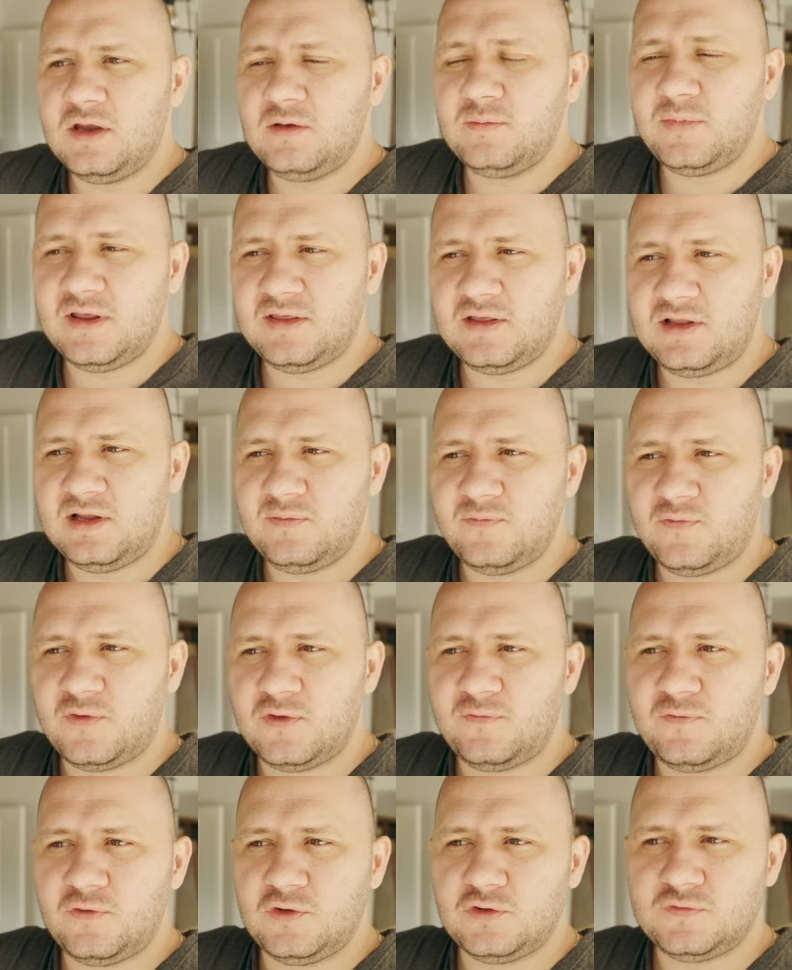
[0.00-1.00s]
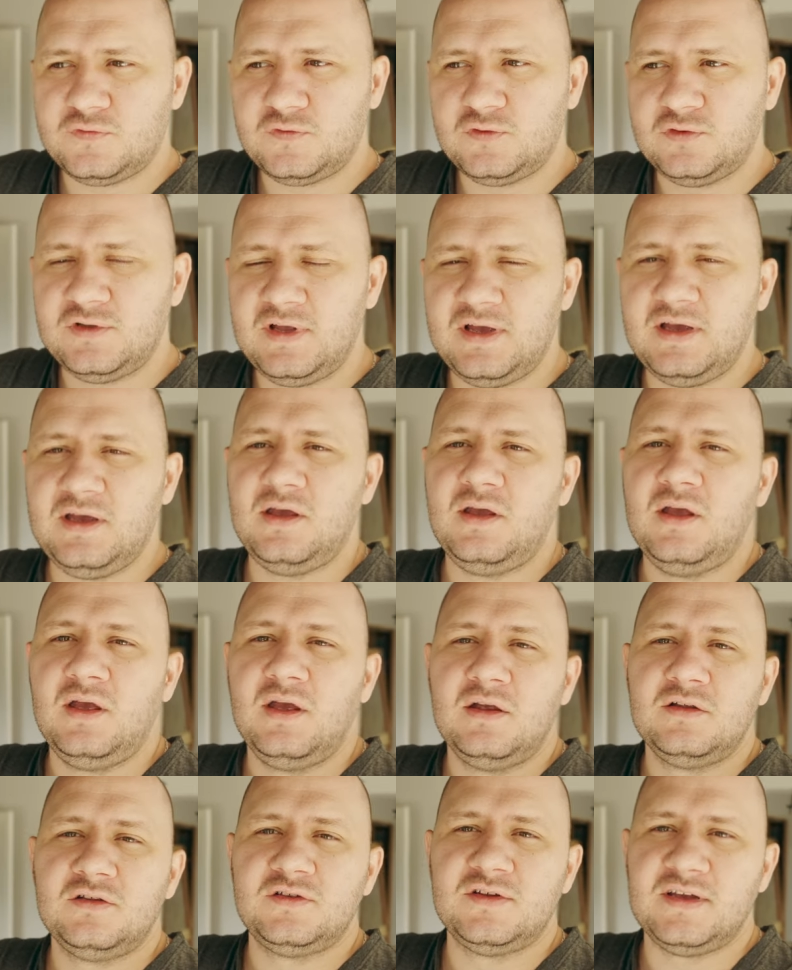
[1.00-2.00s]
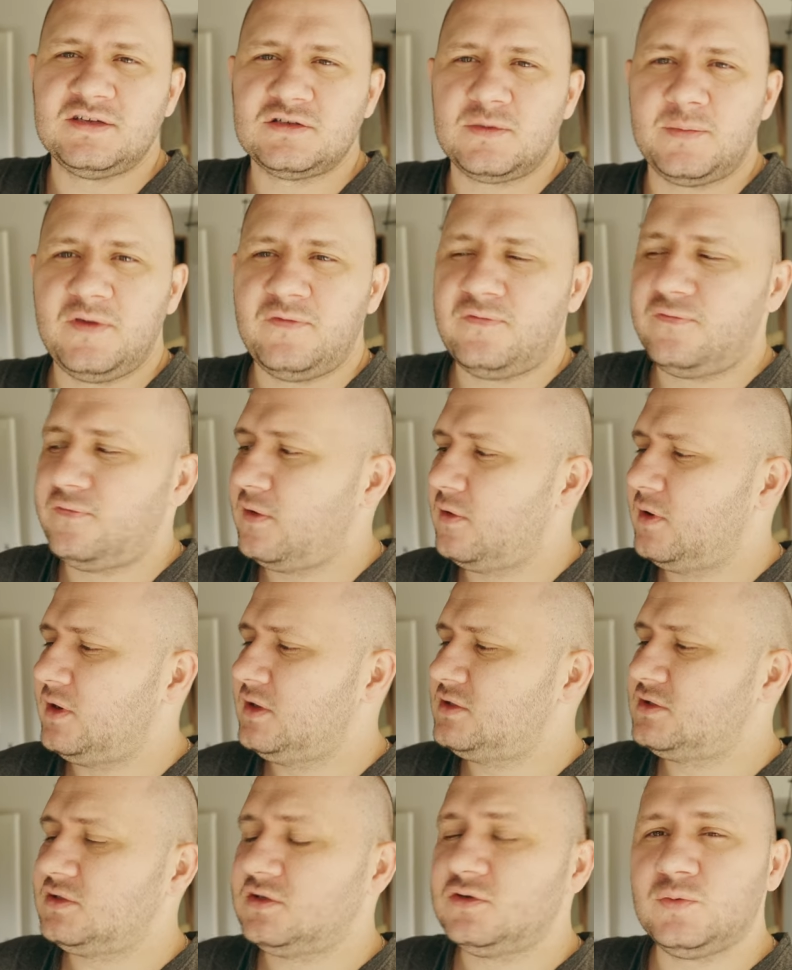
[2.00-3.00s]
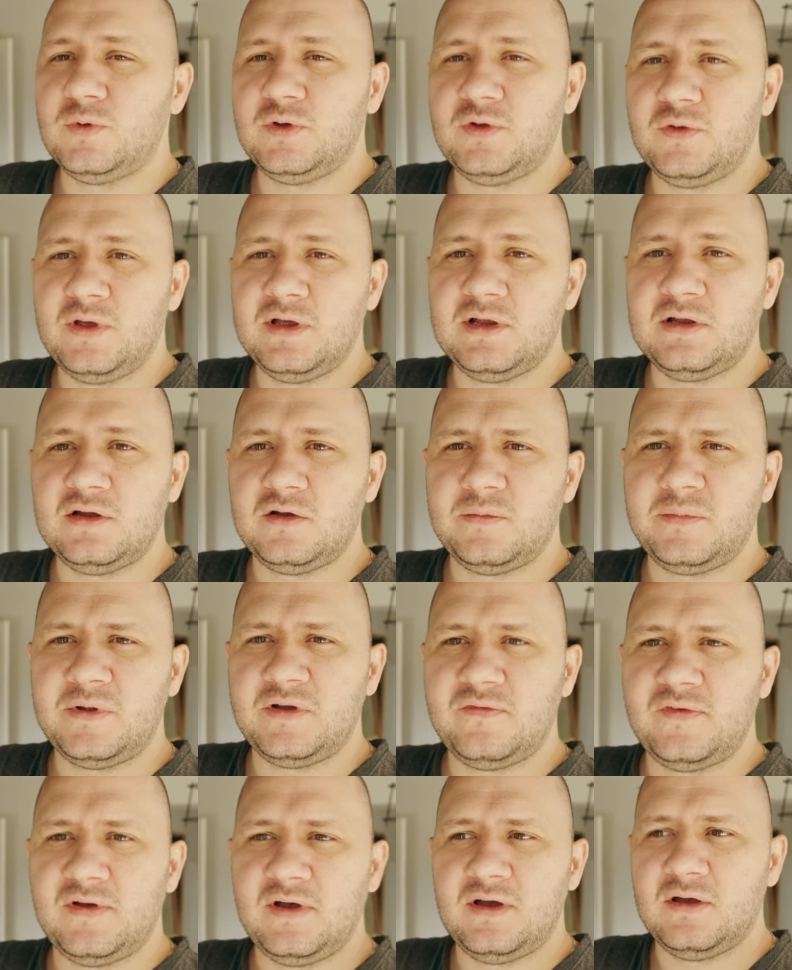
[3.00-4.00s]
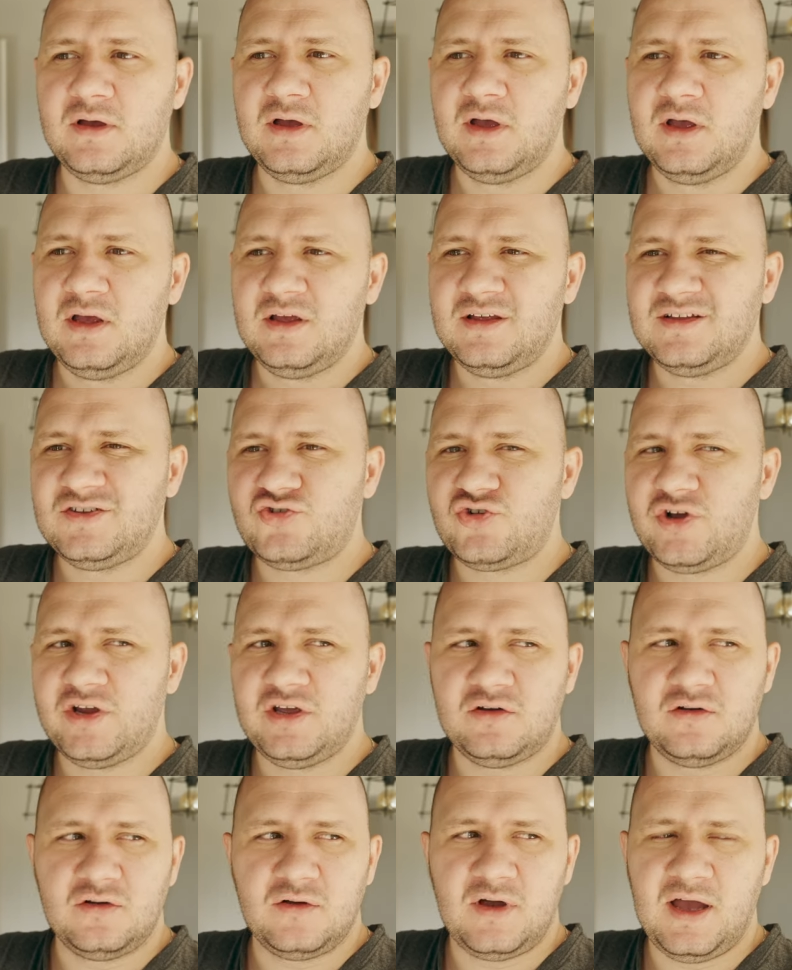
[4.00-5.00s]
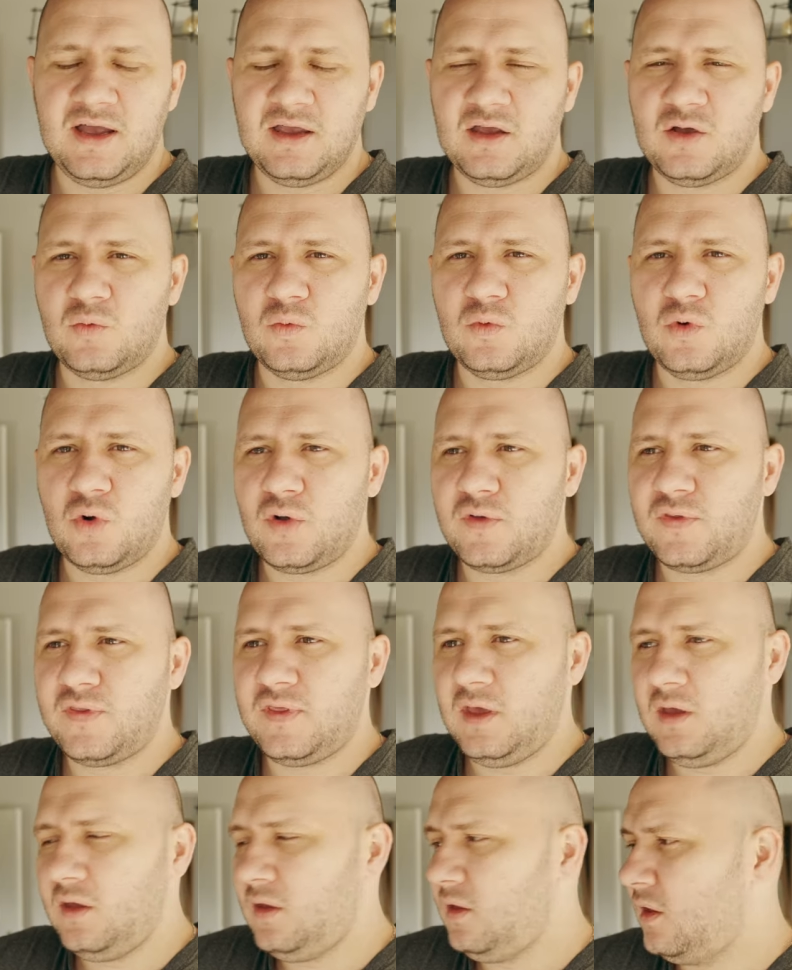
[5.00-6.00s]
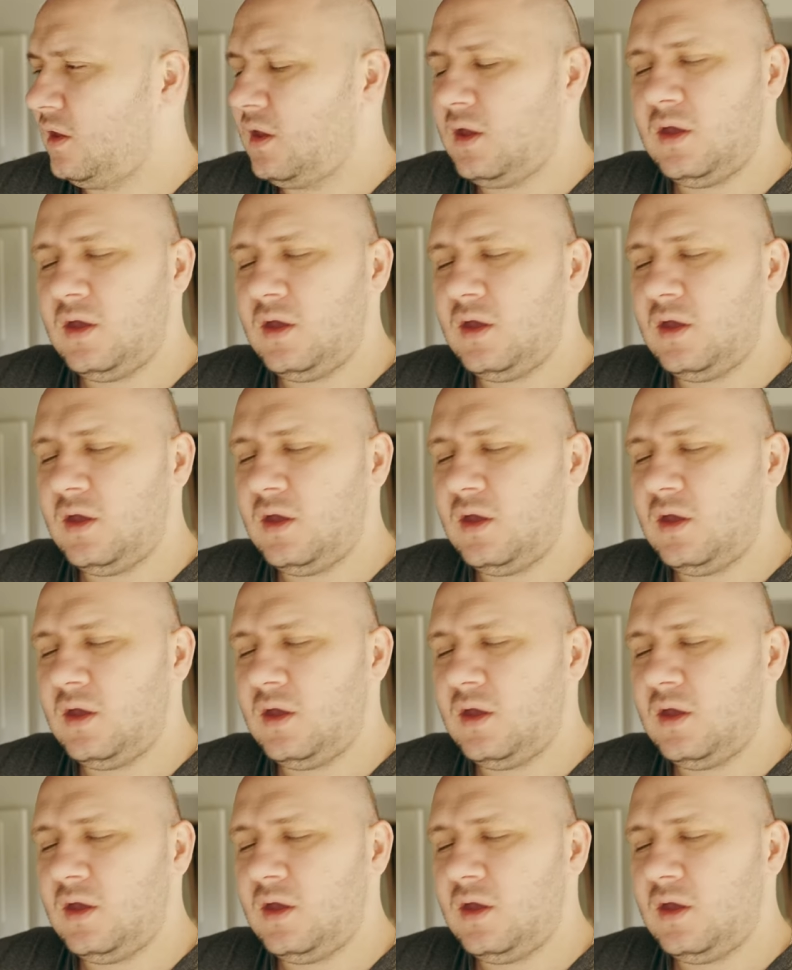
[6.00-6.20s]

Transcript: in Bethlehem for the first full day. Today's gonna be very chilled. We're doing a little bit of a trail hike walk thing.